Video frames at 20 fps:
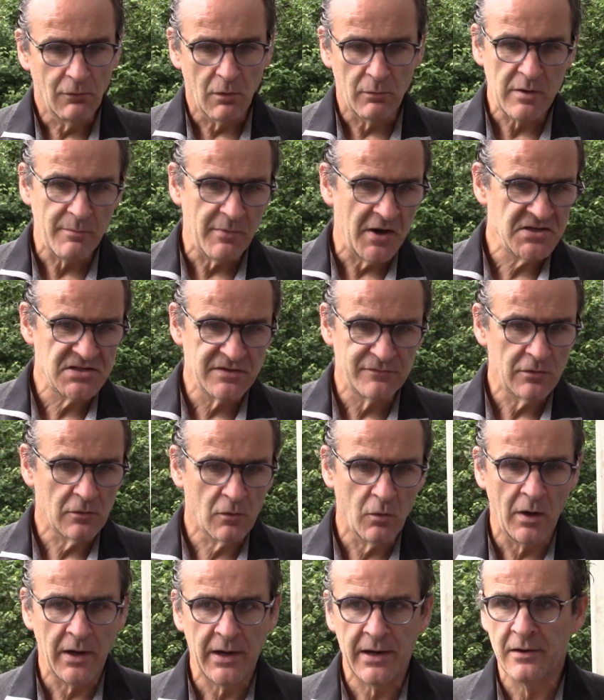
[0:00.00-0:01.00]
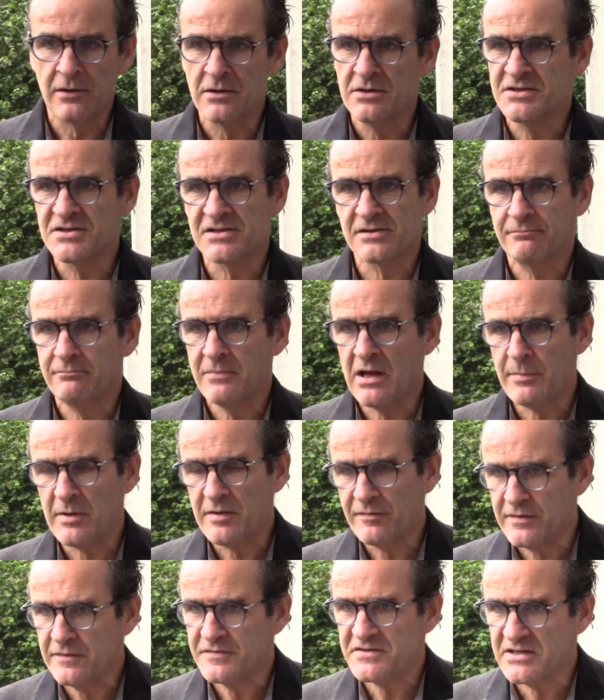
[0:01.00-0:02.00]
where we might have required
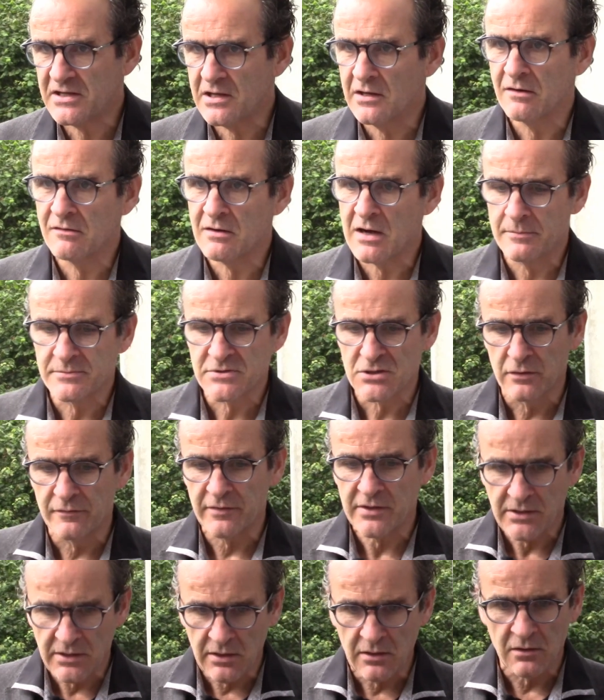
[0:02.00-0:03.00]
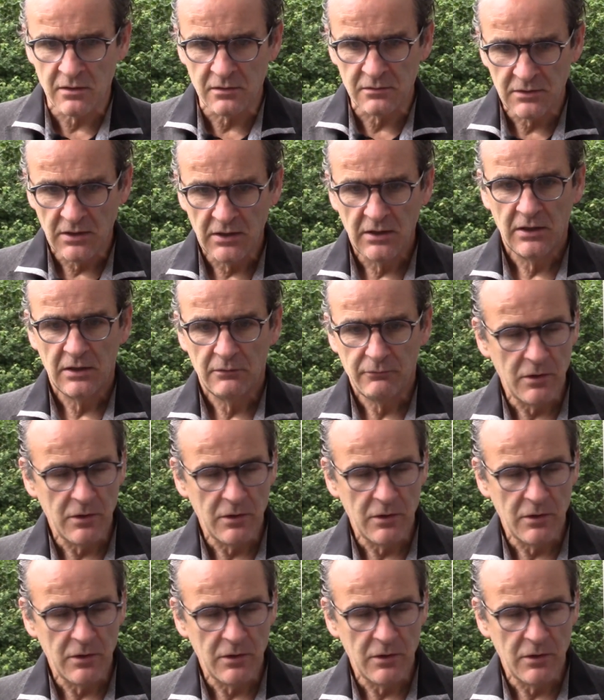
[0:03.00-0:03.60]
maybe fifty kilograms over a year,